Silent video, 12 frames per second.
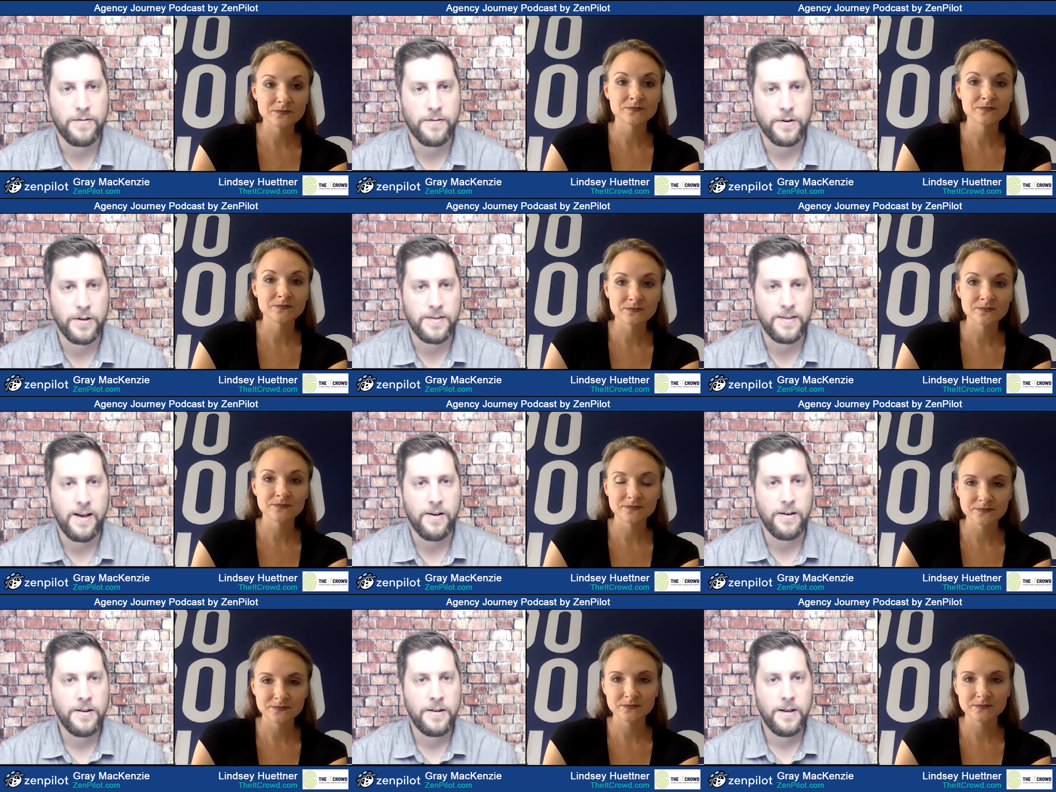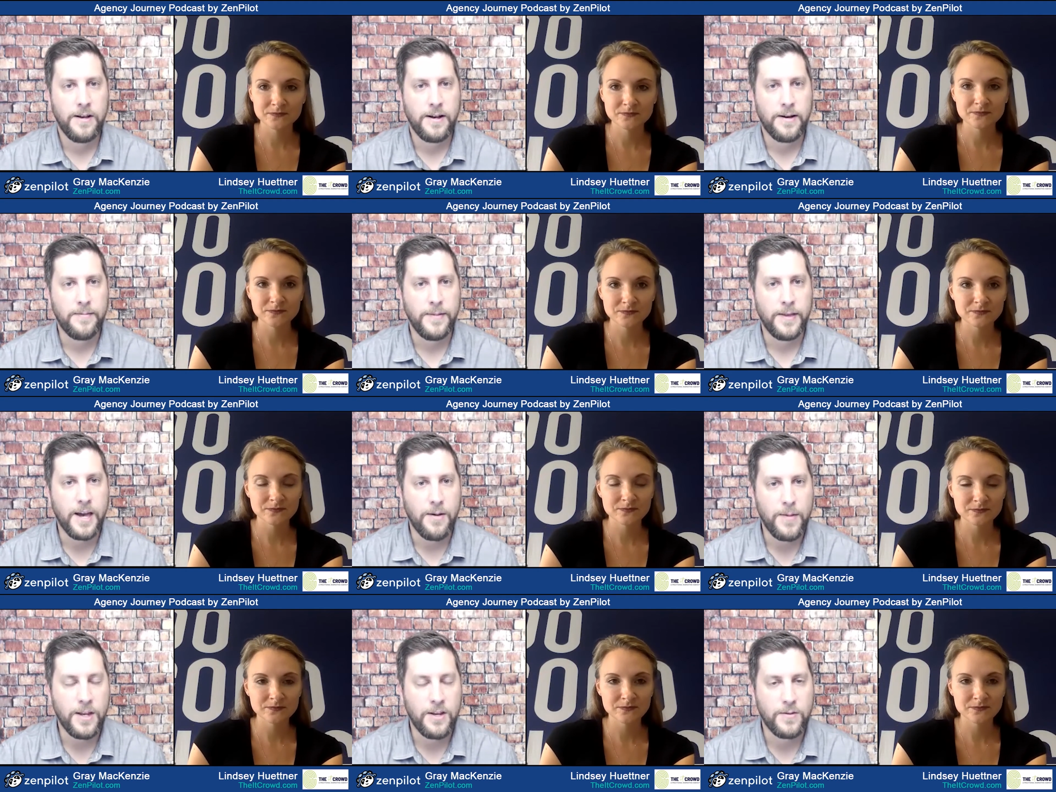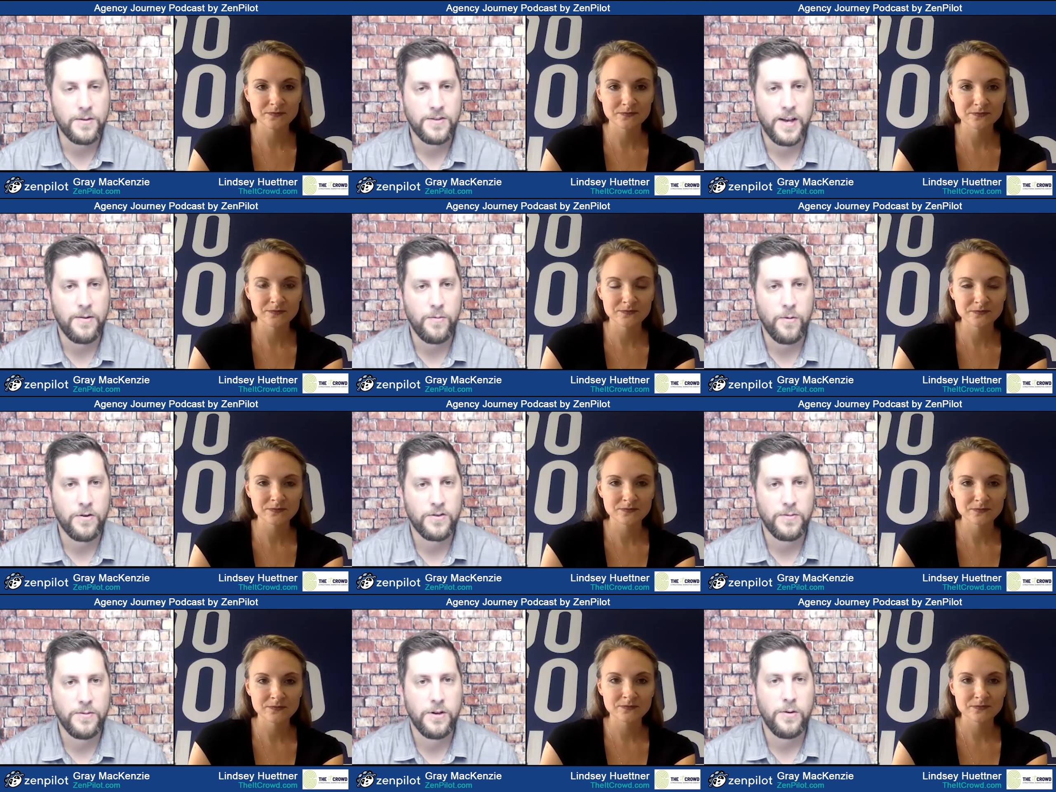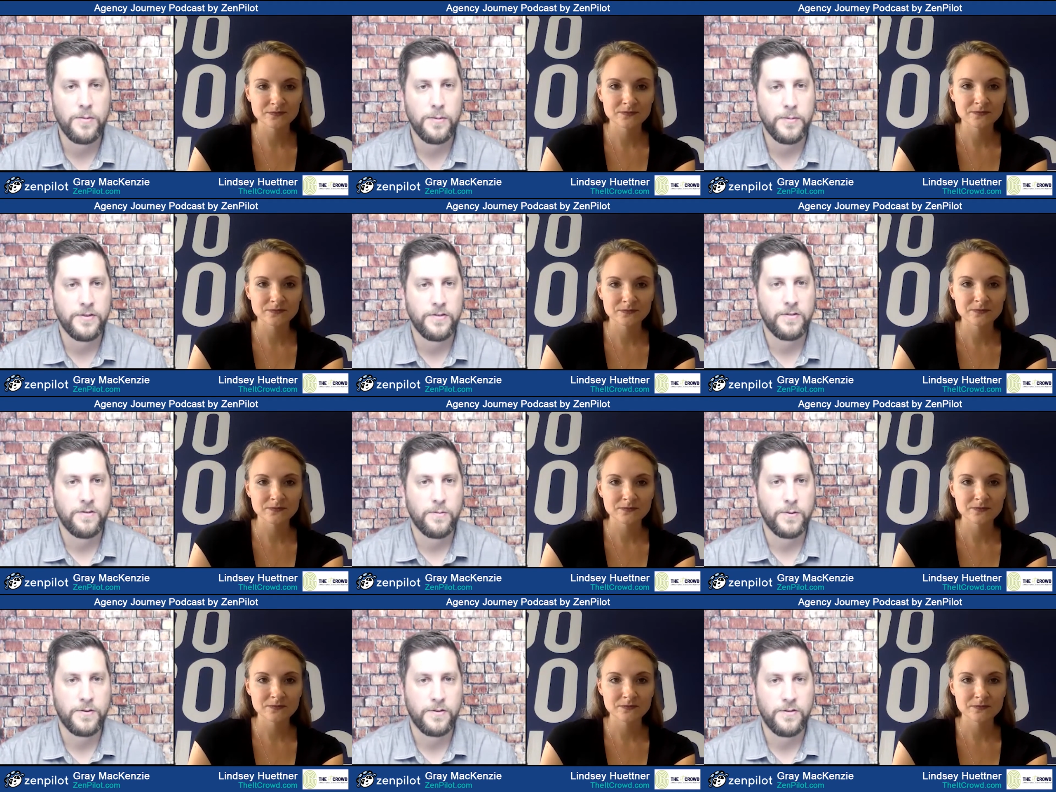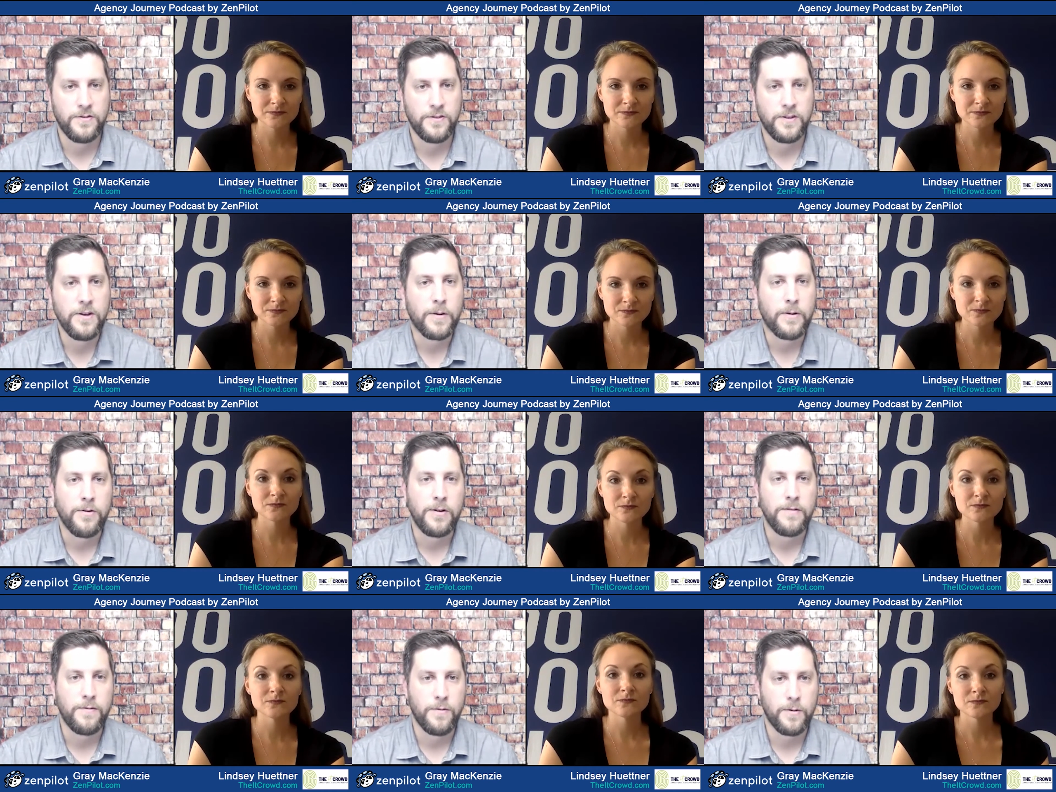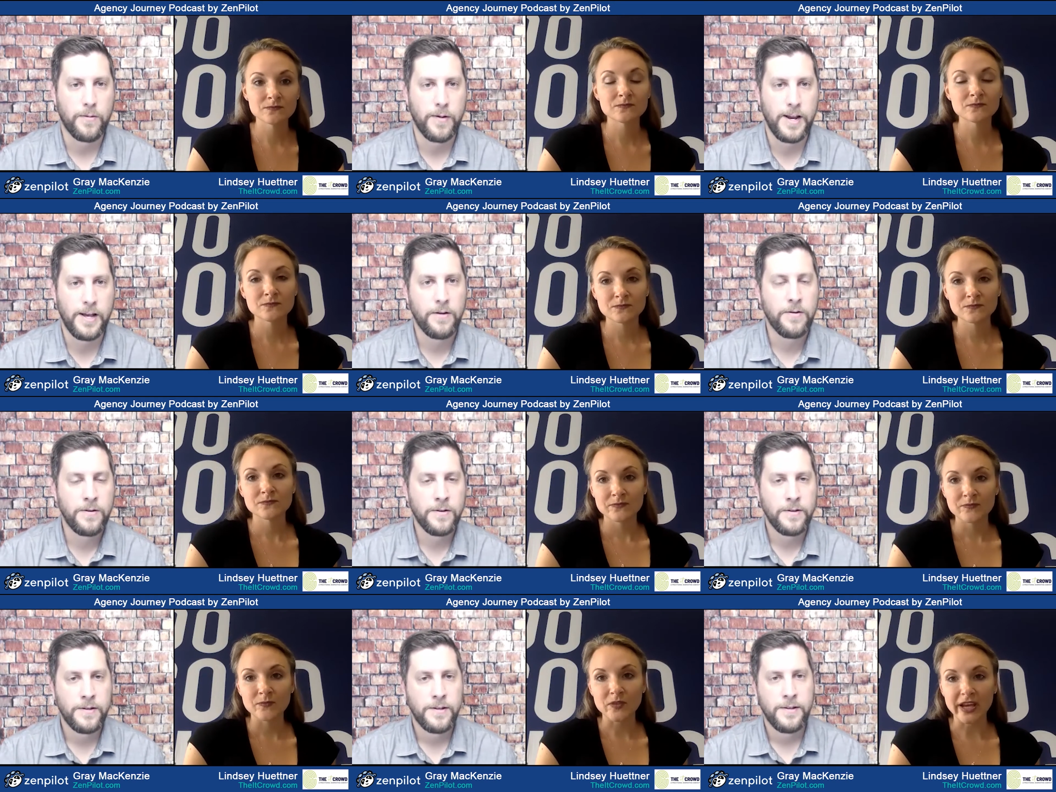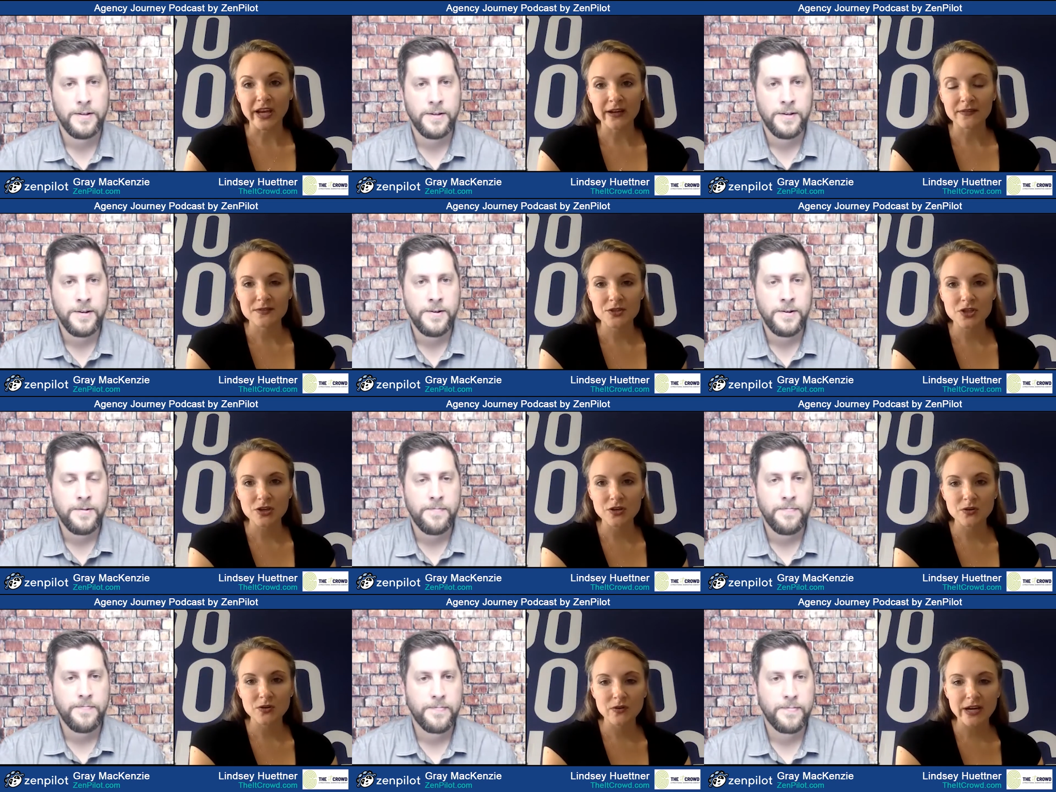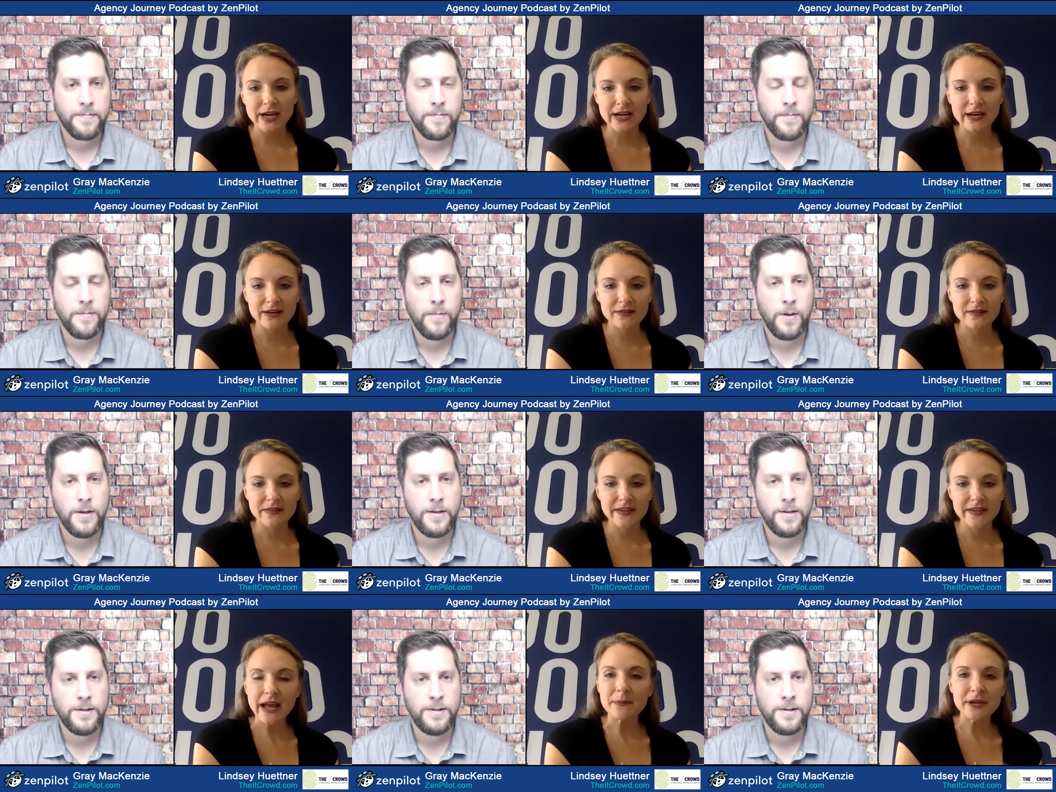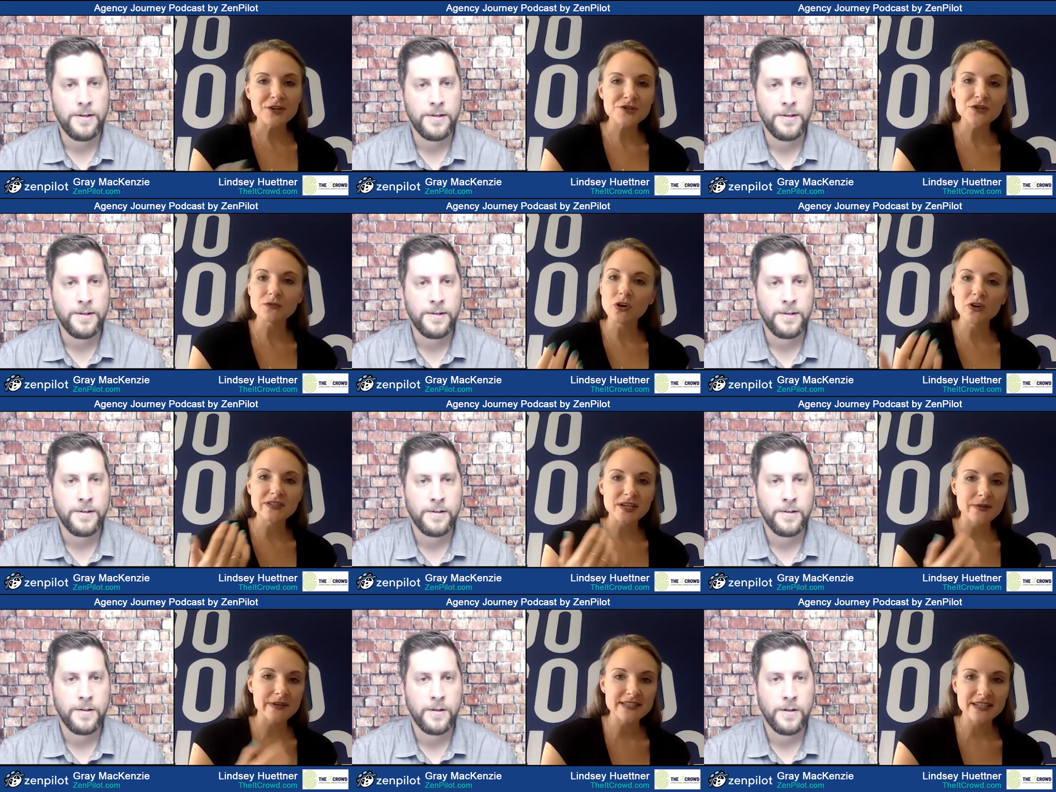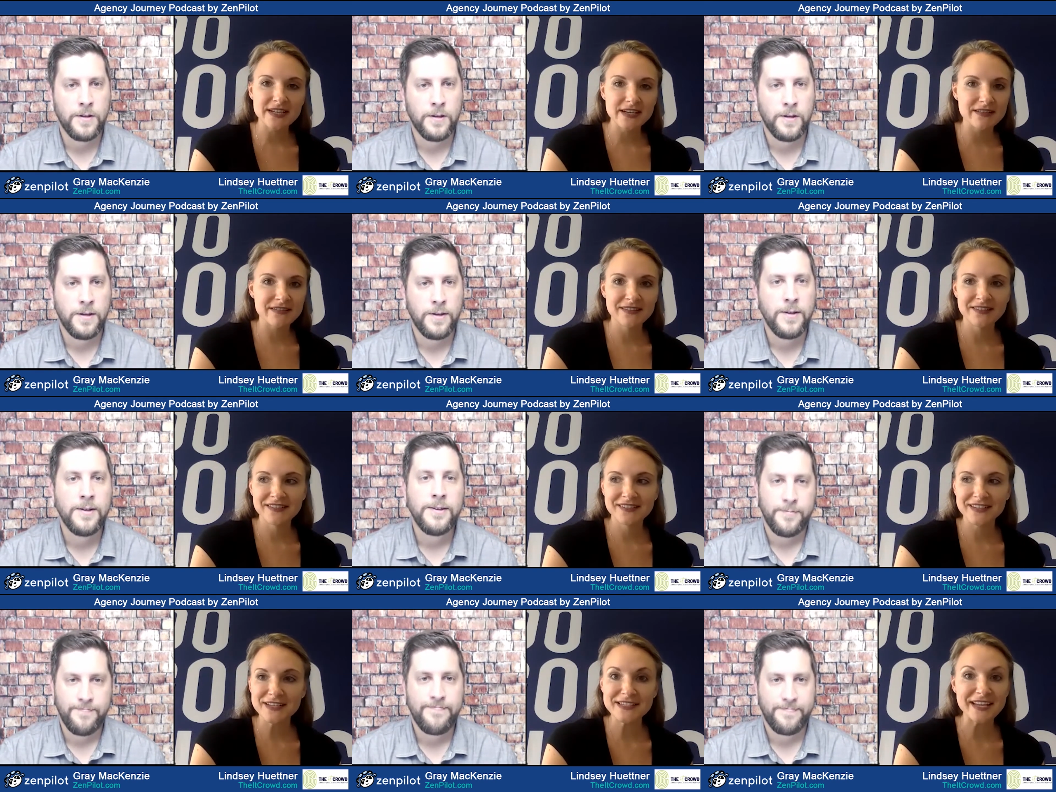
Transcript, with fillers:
Speaker 1: for good talent. The account management side, what are some of the open positions or positions that you're recruiting for right now?
Speaker 2: Yeah. So the account manager role is always it